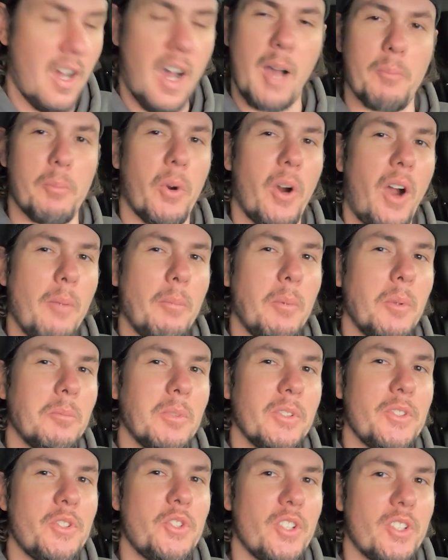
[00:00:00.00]
I
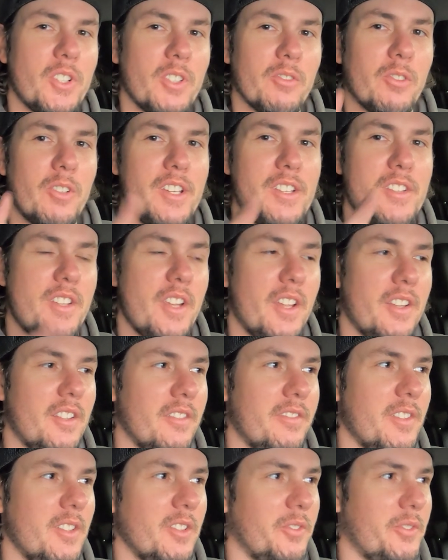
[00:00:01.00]
probably should have reset
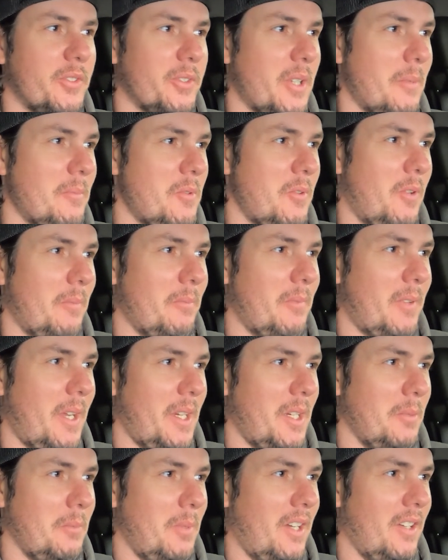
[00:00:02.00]
the fuel trims while I'm
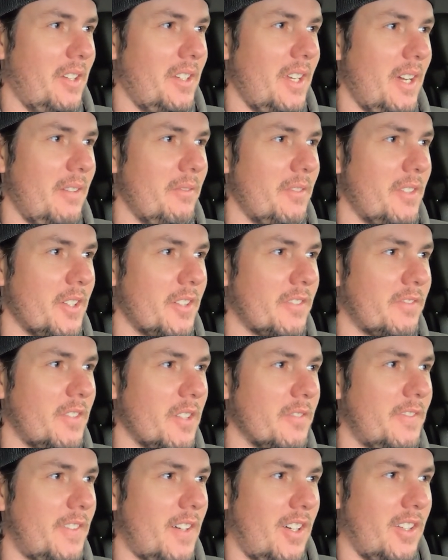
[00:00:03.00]
thinking about it. Yep,
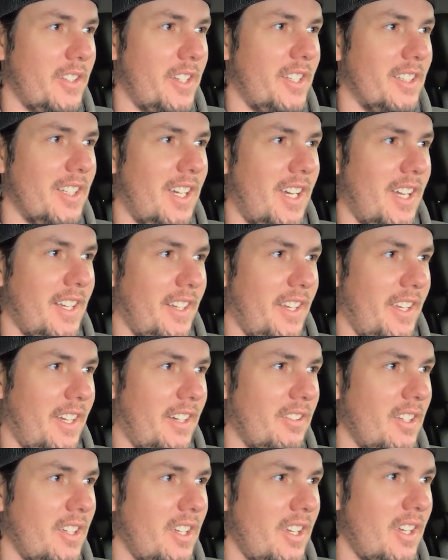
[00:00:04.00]
they're falling in line
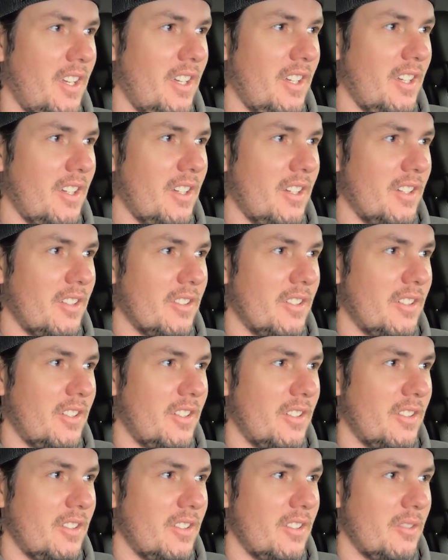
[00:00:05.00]
now.
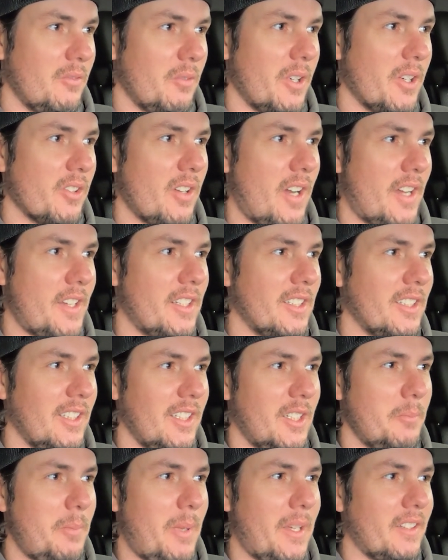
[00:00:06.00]
We were running a
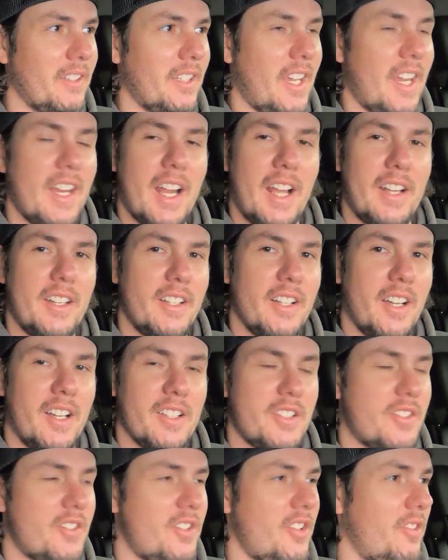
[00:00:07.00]
little bit lean. I did
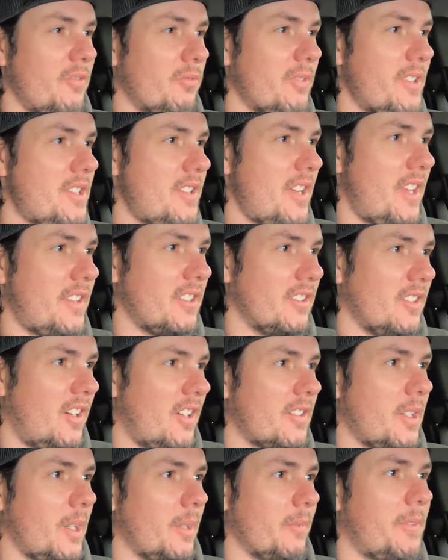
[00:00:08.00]
not reset the
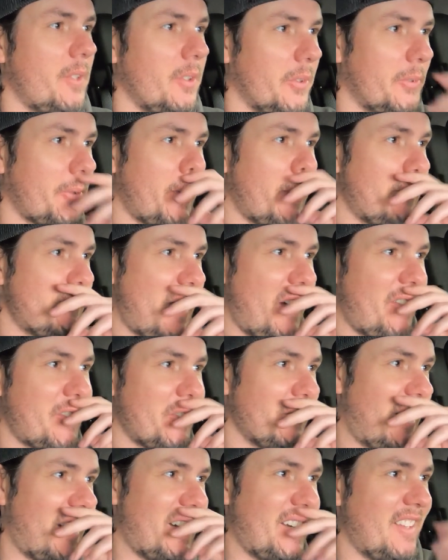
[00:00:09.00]
long-term fuel trims
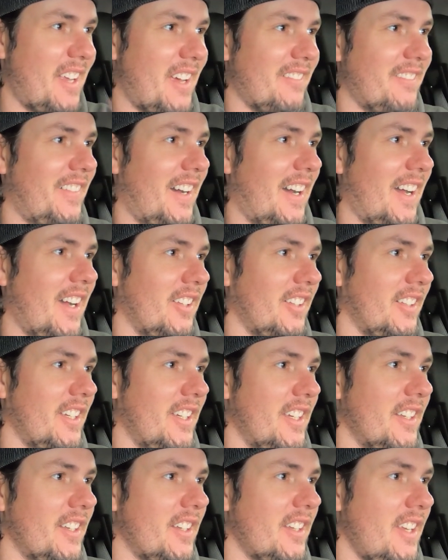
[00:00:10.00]
after writing that file
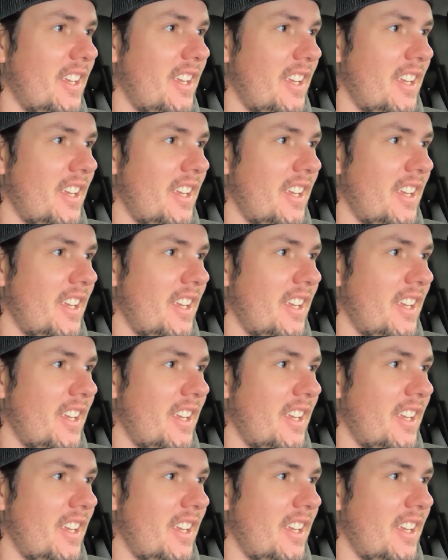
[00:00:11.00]
in.